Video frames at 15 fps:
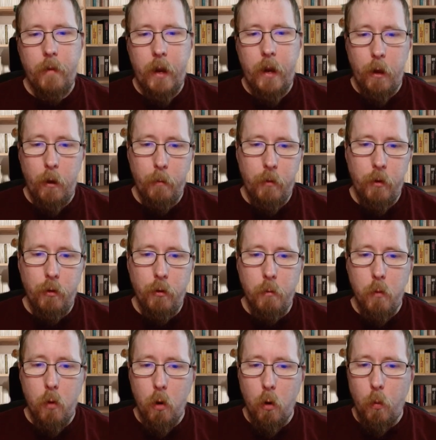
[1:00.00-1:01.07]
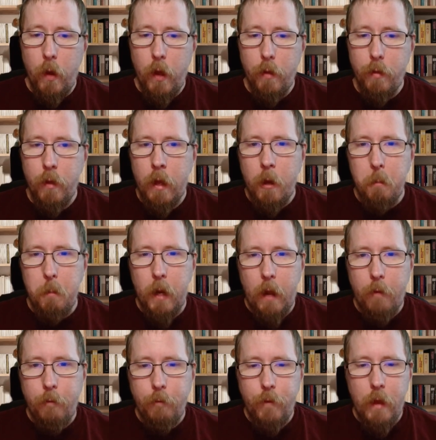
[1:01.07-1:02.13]
and I hope to do more with. But
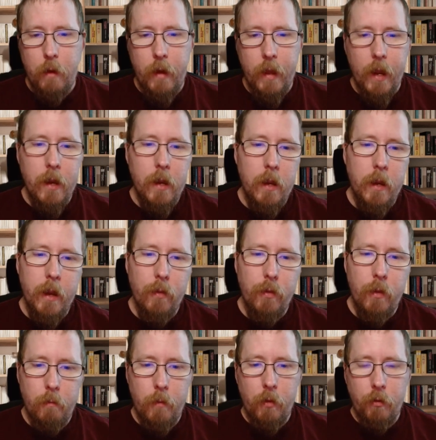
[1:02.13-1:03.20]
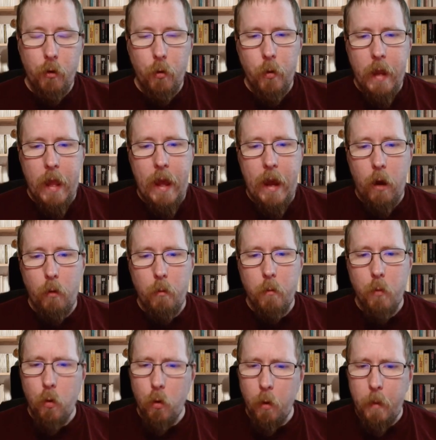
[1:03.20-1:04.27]
I feel like I need to get the story out
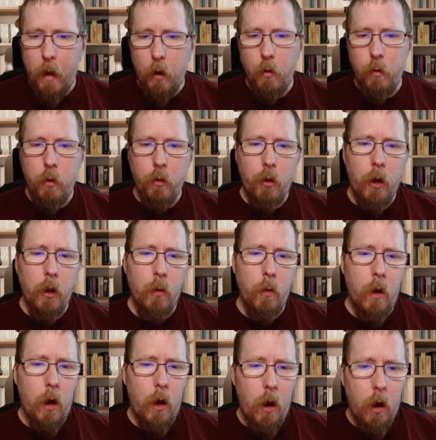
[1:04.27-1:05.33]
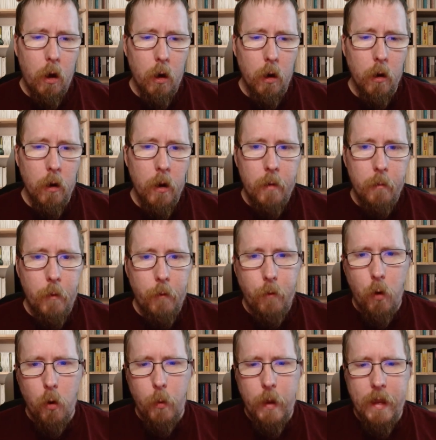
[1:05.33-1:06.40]
more about who the Tonkawa are
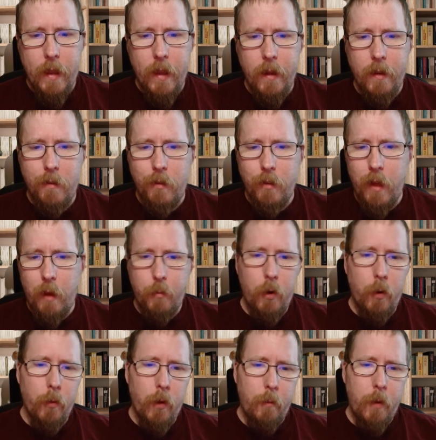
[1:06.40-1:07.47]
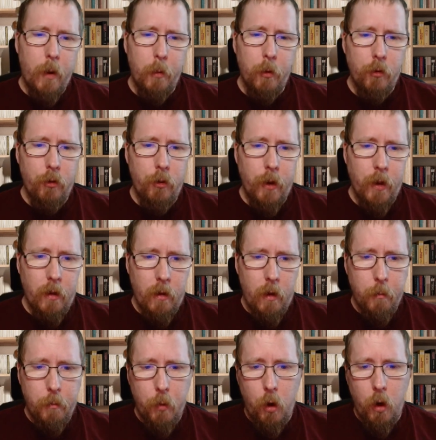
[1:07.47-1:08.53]
before we get to that point where I'm publishing a
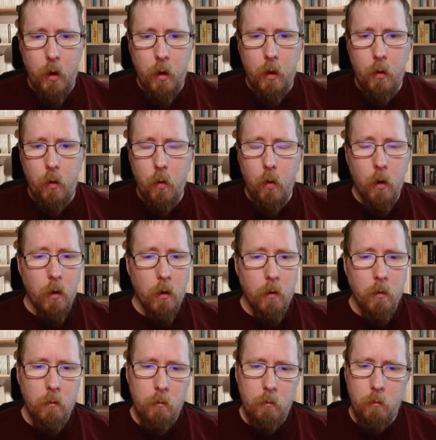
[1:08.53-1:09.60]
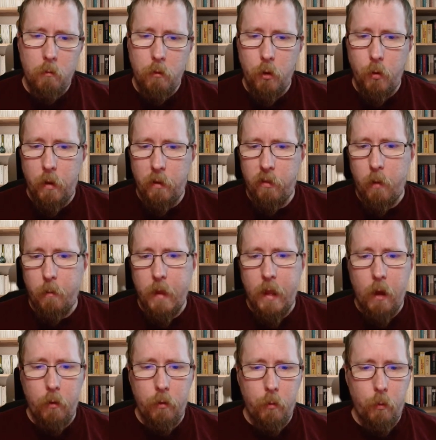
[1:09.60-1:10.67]
book or doing something
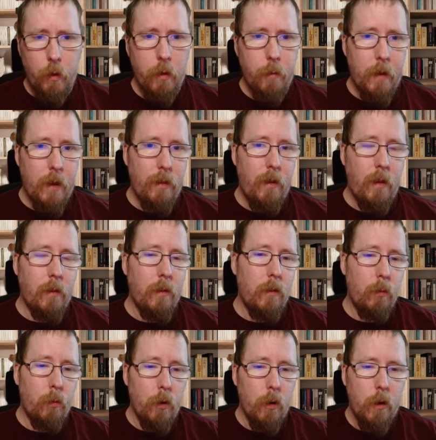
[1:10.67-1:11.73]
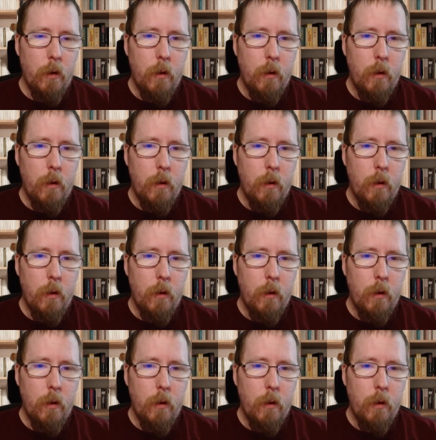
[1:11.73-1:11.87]
else with my thesis work.